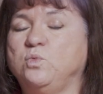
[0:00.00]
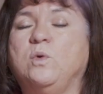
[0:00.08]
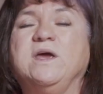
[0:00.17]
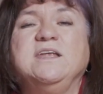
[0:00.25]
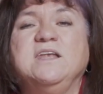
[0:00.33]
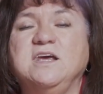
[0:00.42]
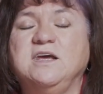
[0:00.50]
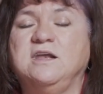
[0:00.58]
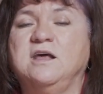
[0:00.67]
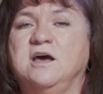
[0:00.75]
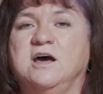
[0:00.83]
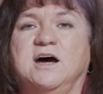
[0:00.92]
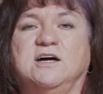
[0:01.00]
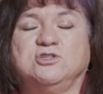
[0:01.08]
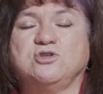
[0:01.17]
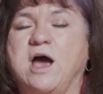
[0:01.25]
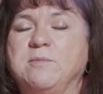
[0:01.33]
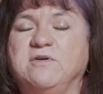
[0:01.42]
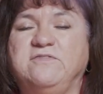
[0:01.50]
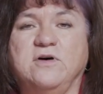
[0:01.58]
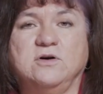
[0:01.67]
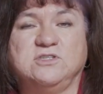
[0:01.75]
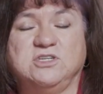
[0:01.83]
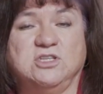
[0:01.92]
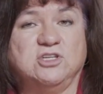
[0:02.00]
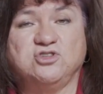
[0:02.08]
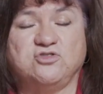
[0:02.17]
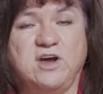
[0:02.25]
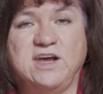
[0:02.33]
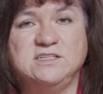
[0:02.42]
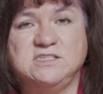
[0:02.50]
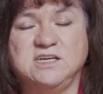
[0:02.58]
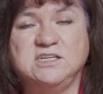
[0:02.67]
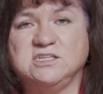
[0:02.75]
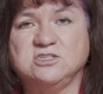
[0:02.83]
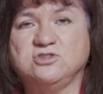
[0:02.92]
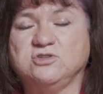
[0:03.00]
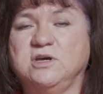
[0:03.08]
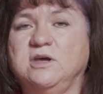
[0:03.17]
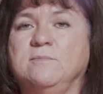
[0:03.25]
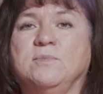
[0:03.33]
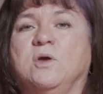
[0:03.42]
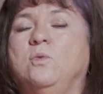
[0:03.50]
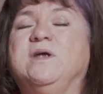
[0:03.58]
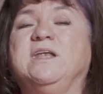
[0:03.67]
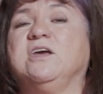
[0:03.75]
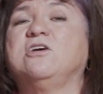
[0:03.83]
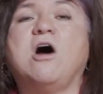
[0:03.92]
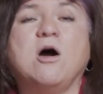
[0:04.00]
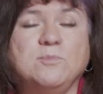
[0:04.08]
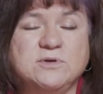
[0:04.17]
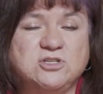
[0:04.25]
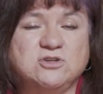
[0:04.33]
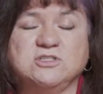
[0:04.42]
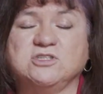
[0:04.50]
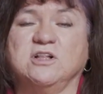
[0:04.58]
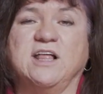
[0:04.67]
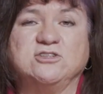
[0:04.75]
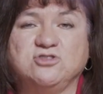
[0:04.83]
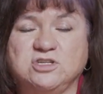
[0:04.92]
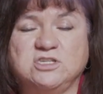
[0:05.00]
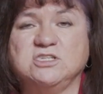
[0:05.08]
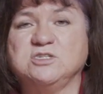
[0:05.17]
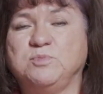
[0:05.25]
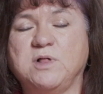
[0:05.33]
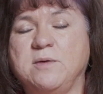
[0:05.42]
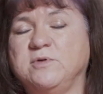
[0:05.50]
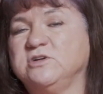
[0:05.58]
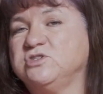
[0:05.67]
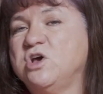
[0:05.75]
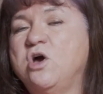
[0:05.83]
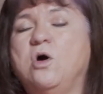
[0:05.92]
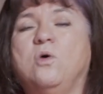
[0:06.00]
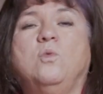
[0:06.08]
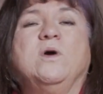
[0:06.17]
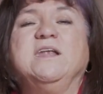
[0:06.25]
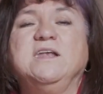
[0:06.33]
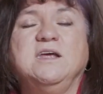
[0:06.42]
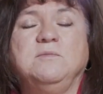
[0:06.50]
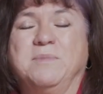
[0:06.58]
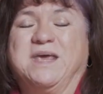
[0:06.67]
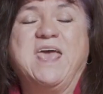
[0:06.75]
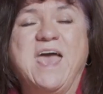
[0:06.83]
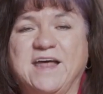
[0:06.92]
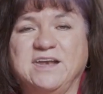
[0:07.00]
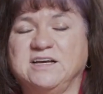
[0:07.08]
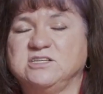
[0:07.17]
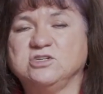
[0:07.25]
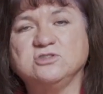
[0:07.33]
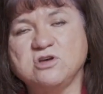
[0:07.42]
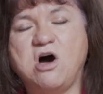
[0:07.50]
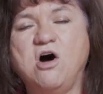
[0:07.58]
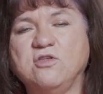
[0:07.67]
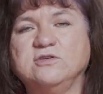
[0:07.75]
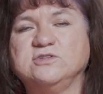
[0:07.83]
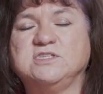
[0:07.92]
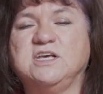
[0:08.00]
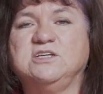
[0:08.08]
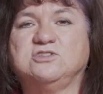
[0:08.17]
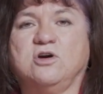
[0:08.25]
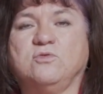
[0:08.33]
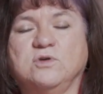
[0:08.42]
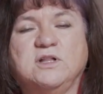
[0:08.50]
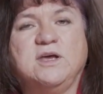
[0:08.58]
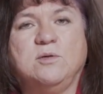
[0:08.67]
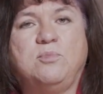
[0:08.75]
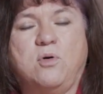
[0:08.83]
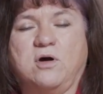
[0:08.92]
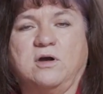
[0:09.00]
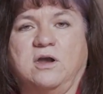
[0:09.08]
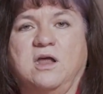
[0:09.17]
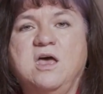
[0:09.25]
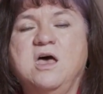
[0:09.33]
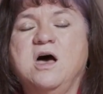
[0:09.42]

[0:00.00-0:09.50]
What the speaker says: We need tribal folks in the trades industry. We need carpenters, electricians, plumbers. We need mechanics. All those things are really important.